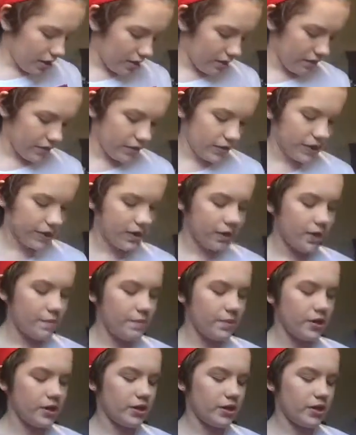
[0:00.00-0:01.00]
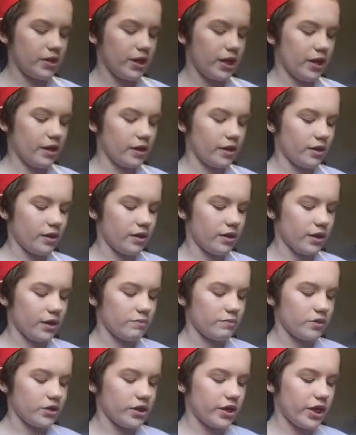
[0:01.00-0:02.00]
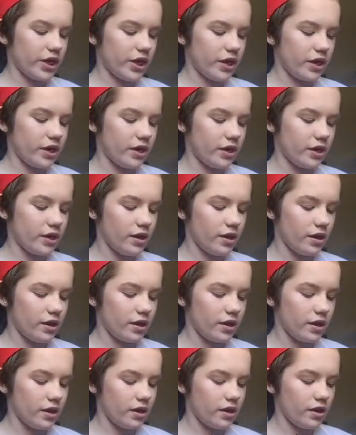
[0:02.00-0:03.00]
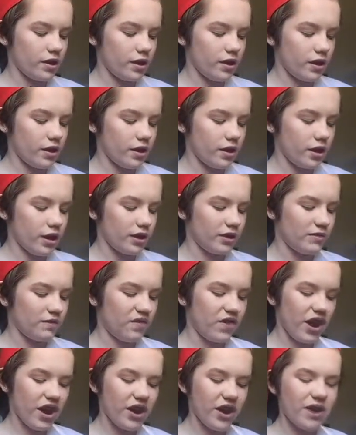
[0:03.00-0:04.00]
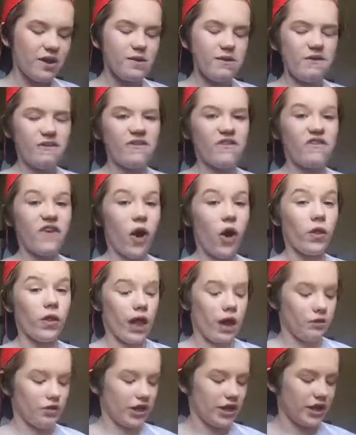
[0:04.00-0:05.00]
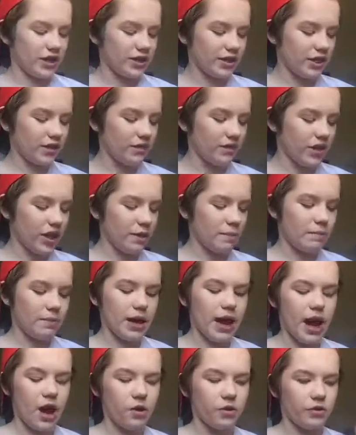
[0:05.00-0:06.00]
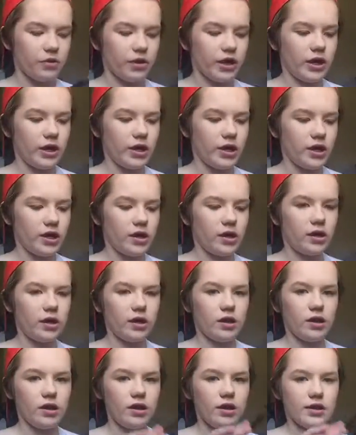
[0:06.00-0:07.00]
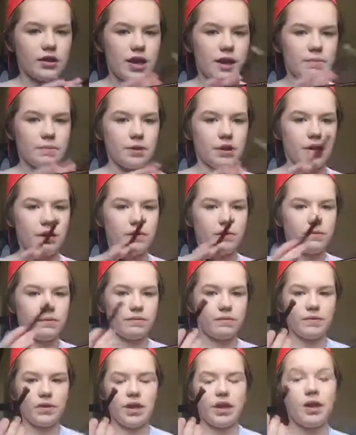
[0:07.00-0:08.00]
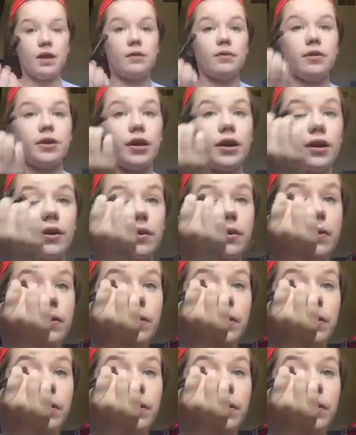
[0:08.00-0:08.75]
and we're going to dip into that cream shade. It's very fallouty. It's like very powdery. Tap it off. Yeah, okay.